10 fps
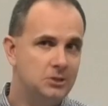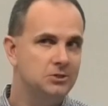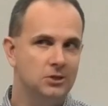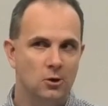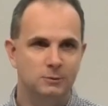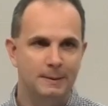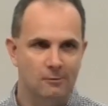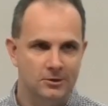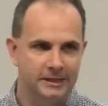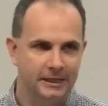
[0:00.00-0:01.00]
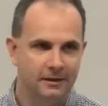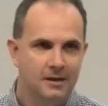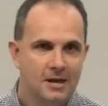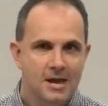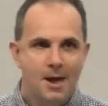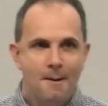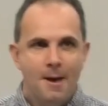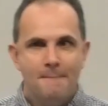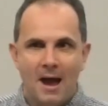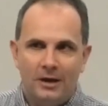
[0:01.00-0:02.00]
questions that God's people were asking
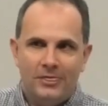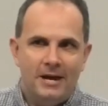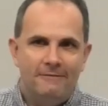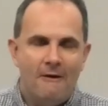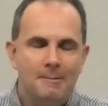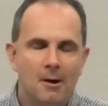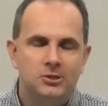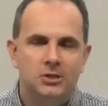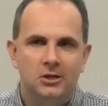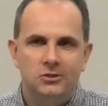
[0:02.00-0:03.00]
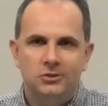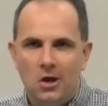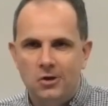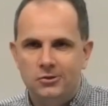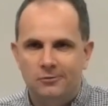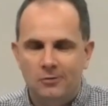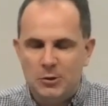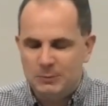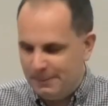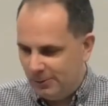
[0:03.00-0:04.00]
back then are very much the concerns of
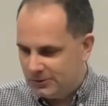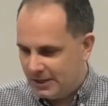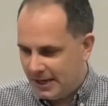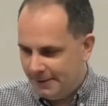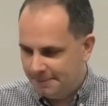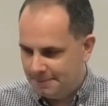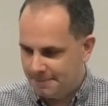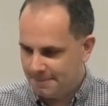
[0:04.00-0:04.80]
God's people today.